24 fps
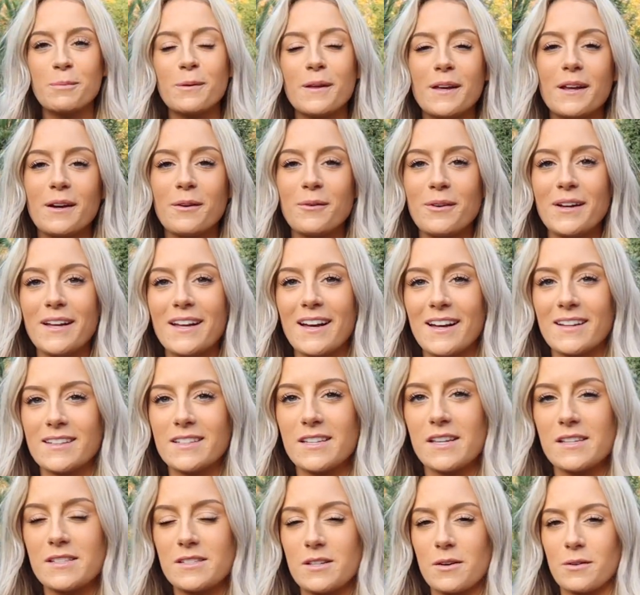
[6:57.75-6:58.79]
plan a
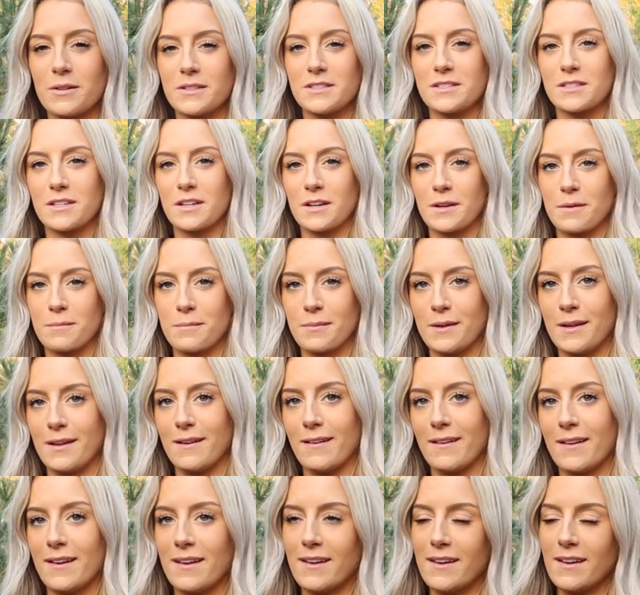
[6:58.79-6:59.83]
weekend, so it's gonna be
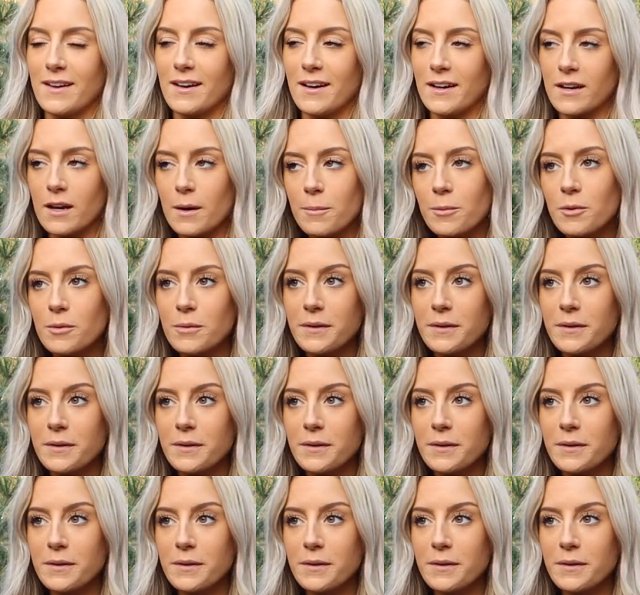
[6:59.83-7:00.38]
a couple